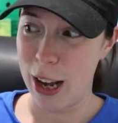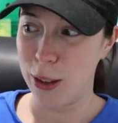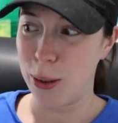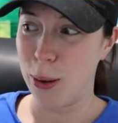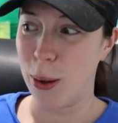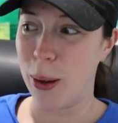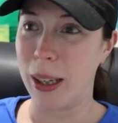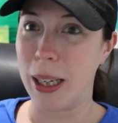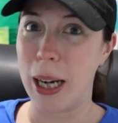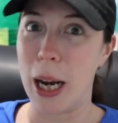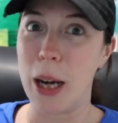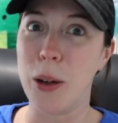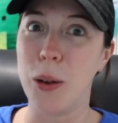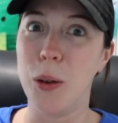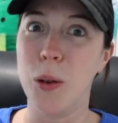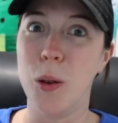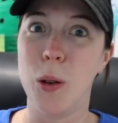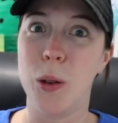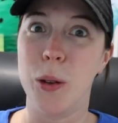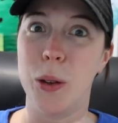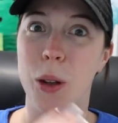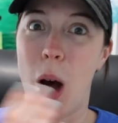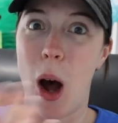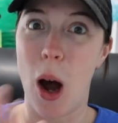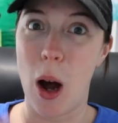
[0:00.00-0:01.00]
So like I
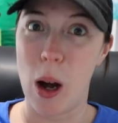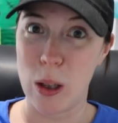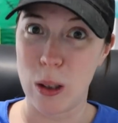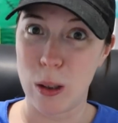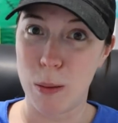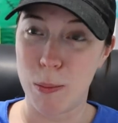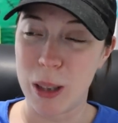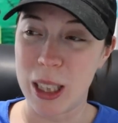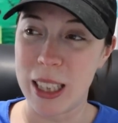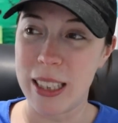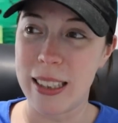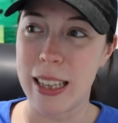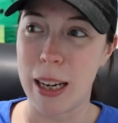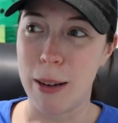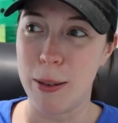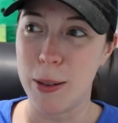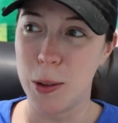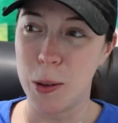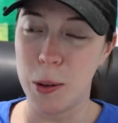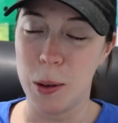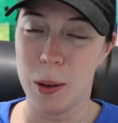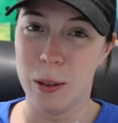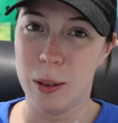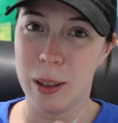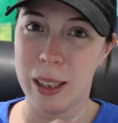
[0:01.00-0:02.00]
googled the ospreys. I
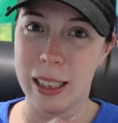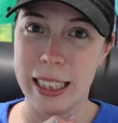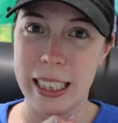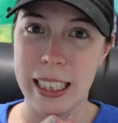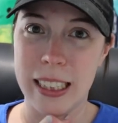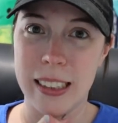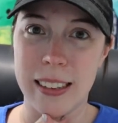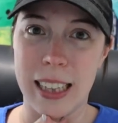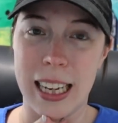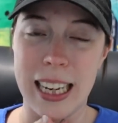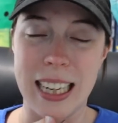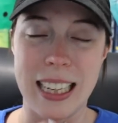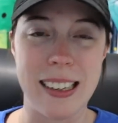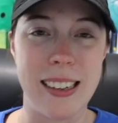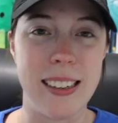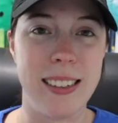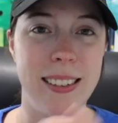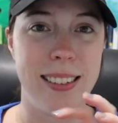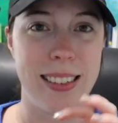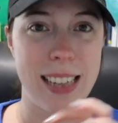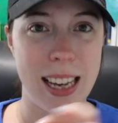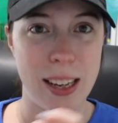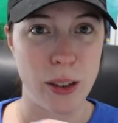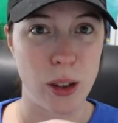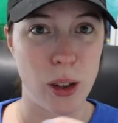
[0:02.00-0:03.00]
was googling
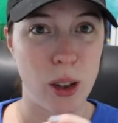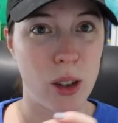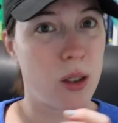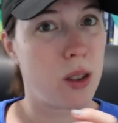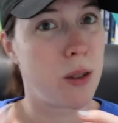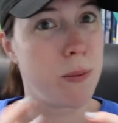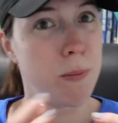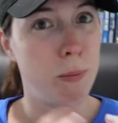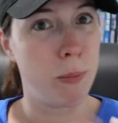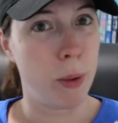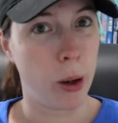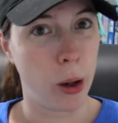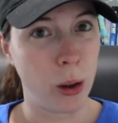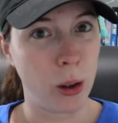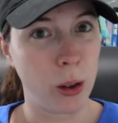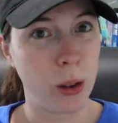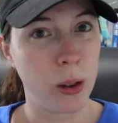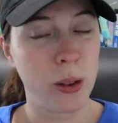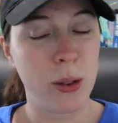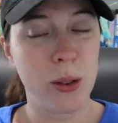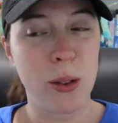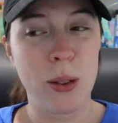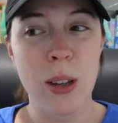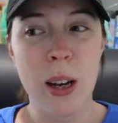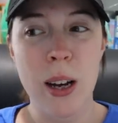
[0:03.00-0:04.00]
like desert
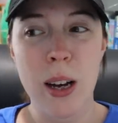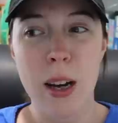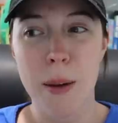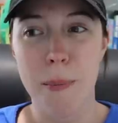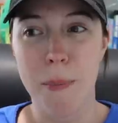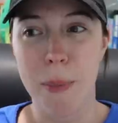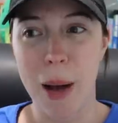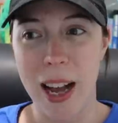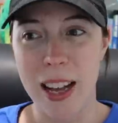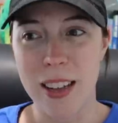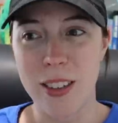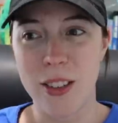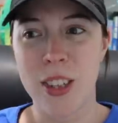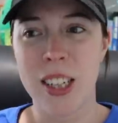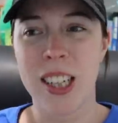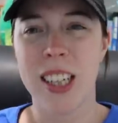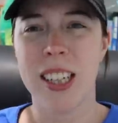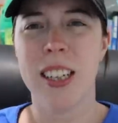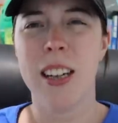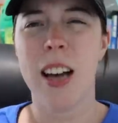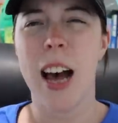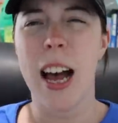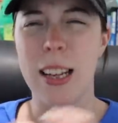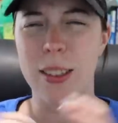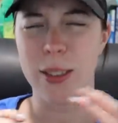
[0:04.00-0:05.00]
birds, but
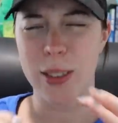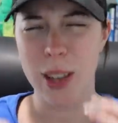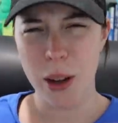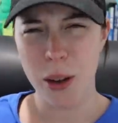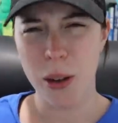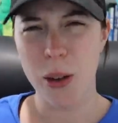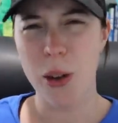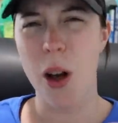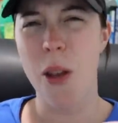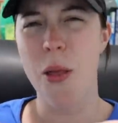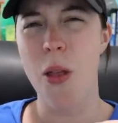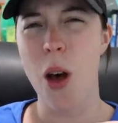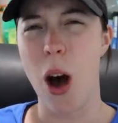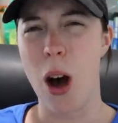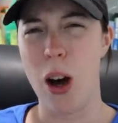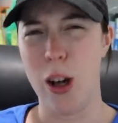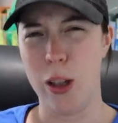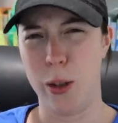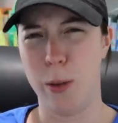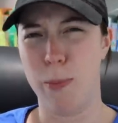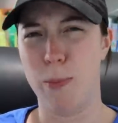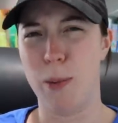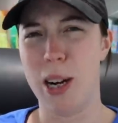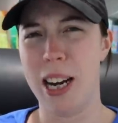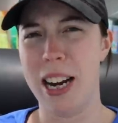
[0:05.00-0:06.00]
I settled on the
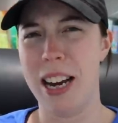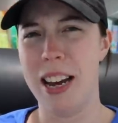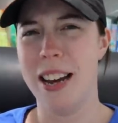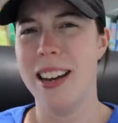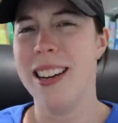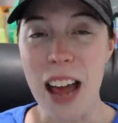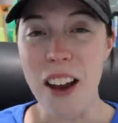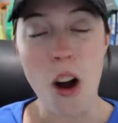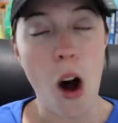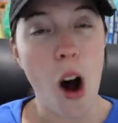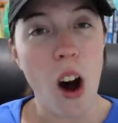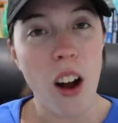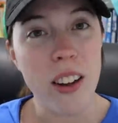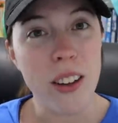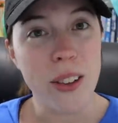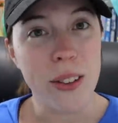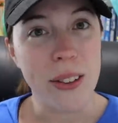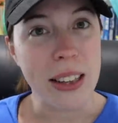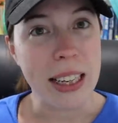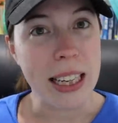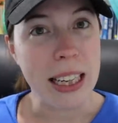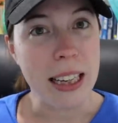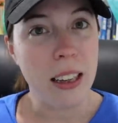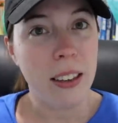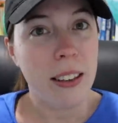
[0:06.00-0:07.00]
osprey. And
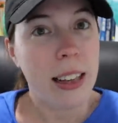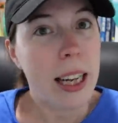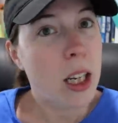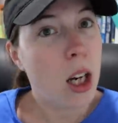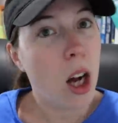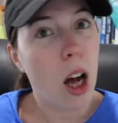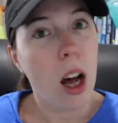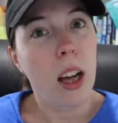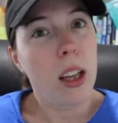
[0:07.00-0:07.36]
honestly, like,